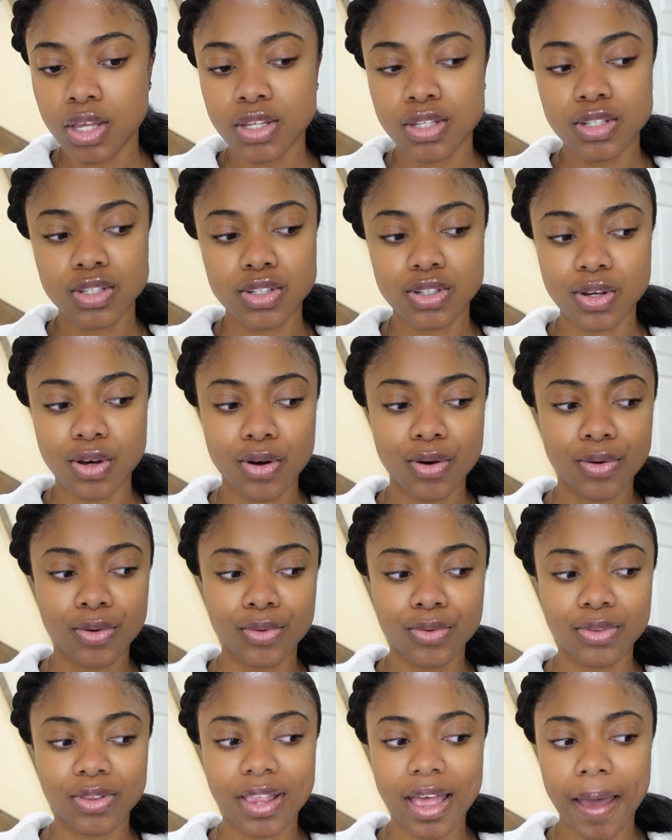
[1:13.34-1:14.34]

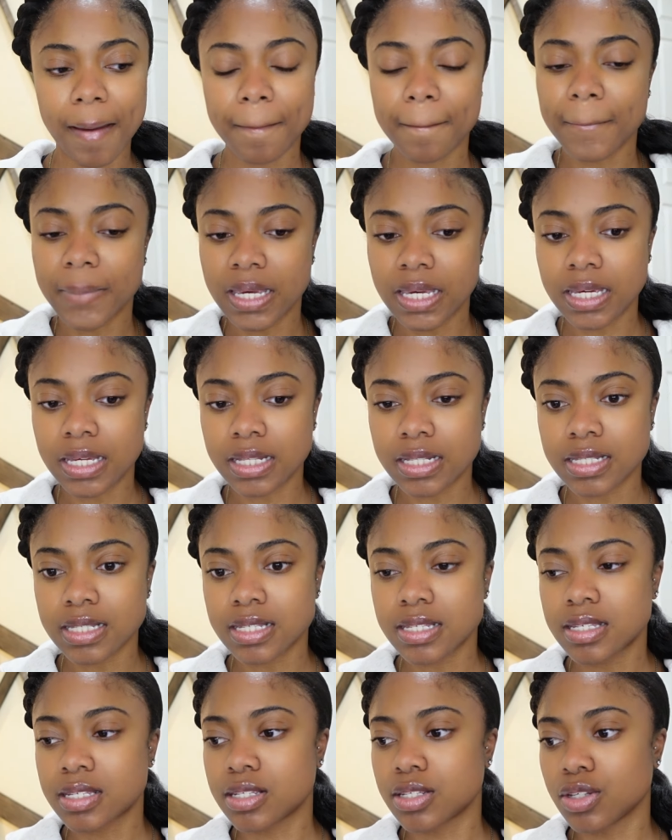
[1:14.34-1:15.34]
So that
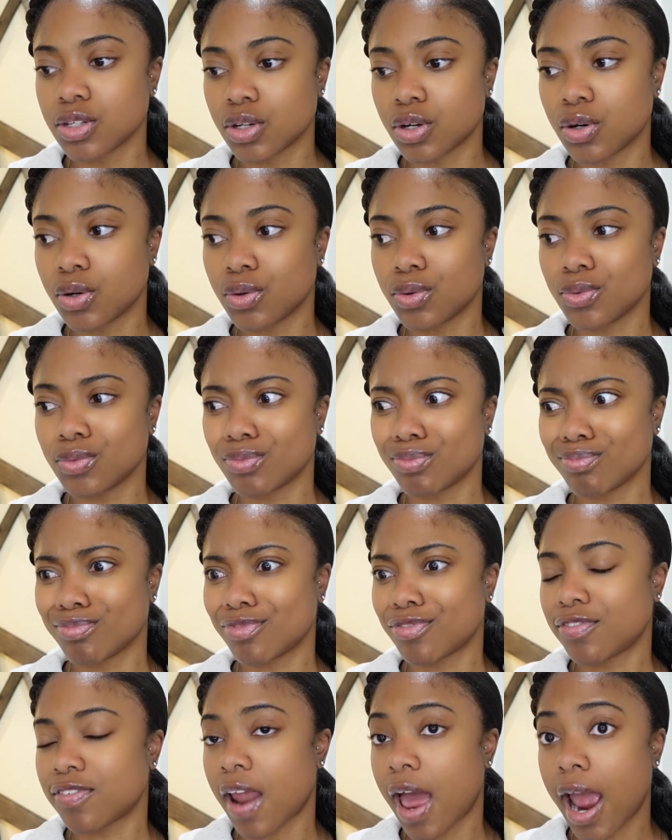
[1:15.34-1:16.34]
means,
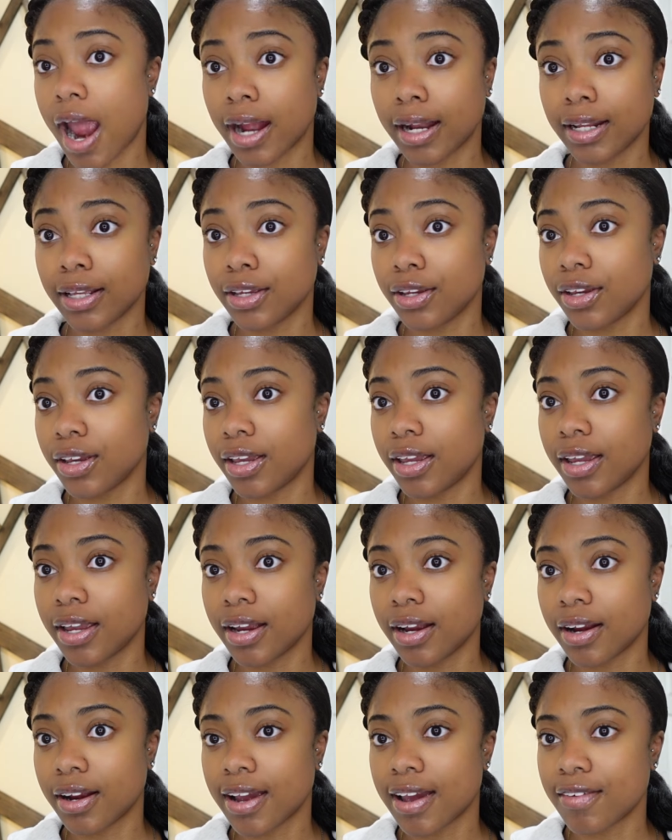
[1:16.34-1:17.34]
flattening your
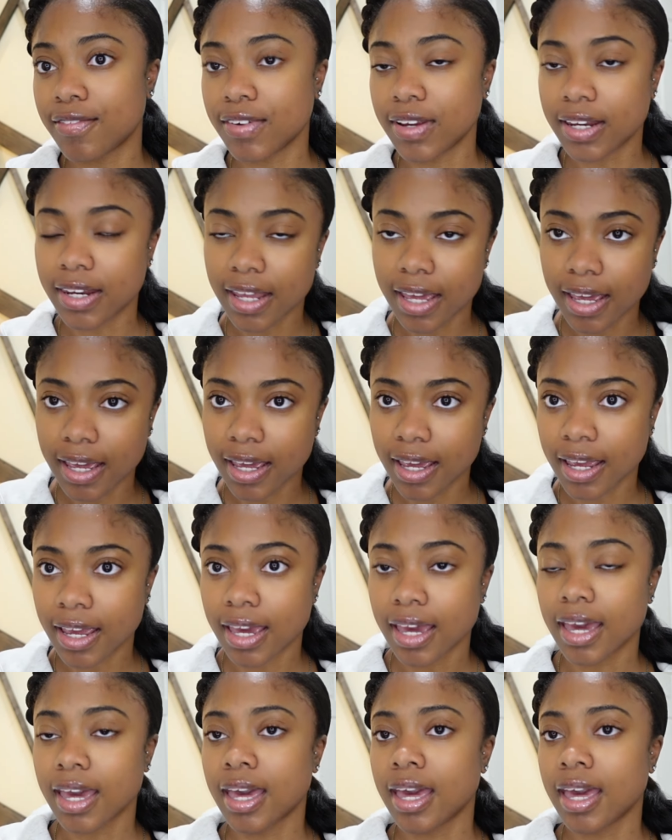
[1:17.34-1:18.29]
hair every day.